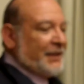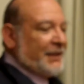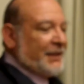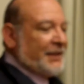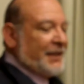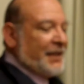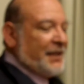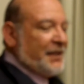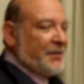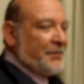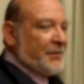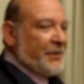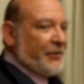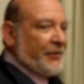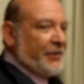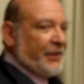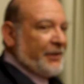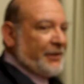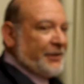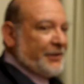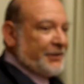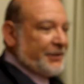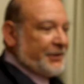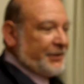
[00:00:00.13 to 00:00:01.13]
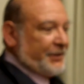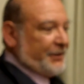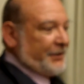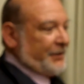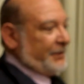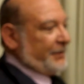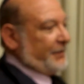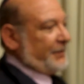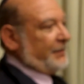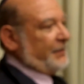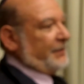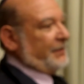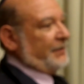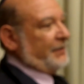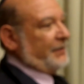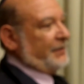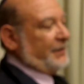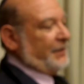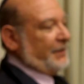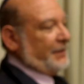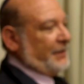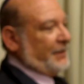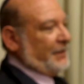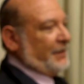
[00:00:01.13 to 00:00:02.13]
see the miracles,
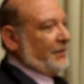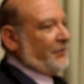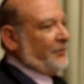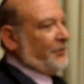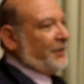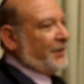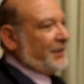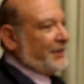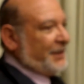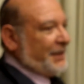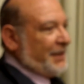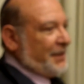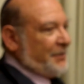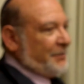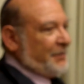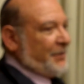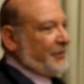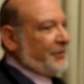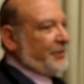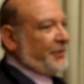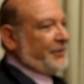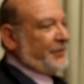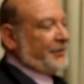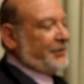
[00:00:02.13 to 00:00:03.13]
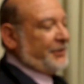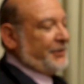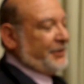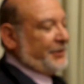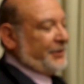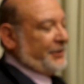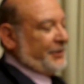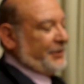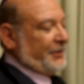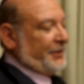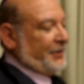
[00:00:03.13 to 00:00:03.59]
if we can see the miracles,